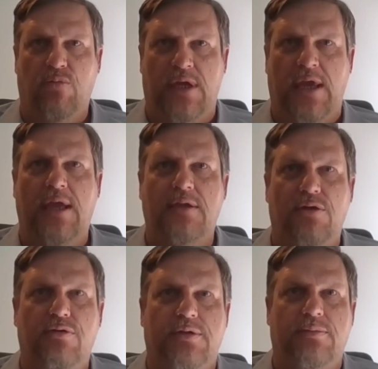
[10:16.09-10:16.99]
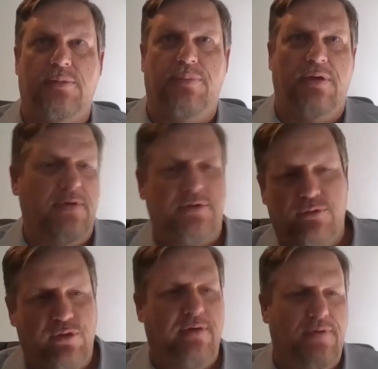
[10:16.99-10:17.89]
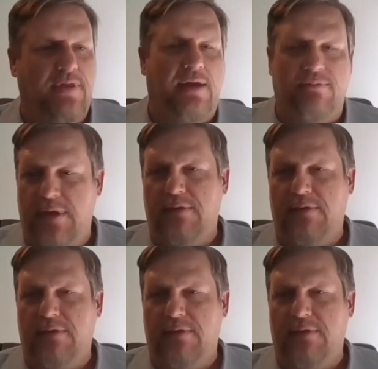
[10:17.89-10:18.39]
we can use them to pivot to whatever that